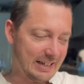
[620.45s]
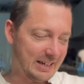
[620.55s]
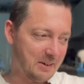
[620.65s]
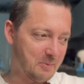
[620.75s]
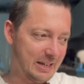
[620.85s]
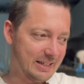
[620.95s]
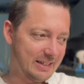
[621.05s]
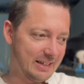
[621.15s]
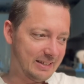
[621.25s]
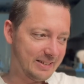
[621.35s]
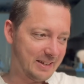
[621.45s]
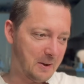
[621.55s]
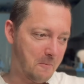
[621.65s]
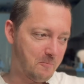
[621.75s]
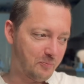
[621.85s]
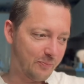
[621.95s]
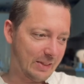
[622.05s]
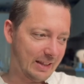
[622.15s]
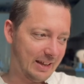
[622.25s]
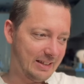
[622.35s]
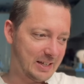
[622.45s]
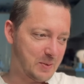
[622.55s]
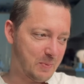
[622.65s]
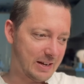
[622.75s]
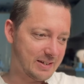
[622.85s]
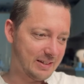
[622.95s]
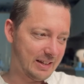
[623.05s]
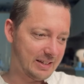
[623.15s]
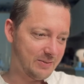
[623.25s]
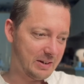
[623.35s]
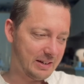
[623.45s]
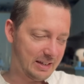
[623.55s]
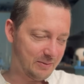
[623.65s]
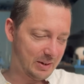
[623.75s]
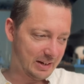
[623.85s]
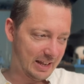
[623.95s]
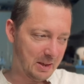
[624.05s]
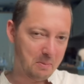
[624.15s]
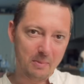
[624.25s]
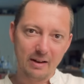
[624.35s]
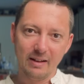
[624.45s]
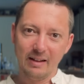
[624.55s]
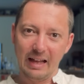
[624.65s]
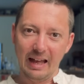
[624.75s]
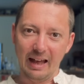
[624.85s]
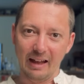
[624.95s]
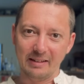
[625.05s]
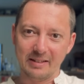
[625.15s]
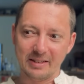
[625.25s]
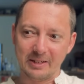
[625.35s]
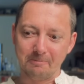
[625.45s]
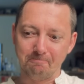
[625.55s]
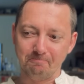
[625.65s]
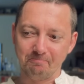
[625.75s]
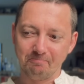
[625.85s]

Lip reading: is an expression that's very, very him, and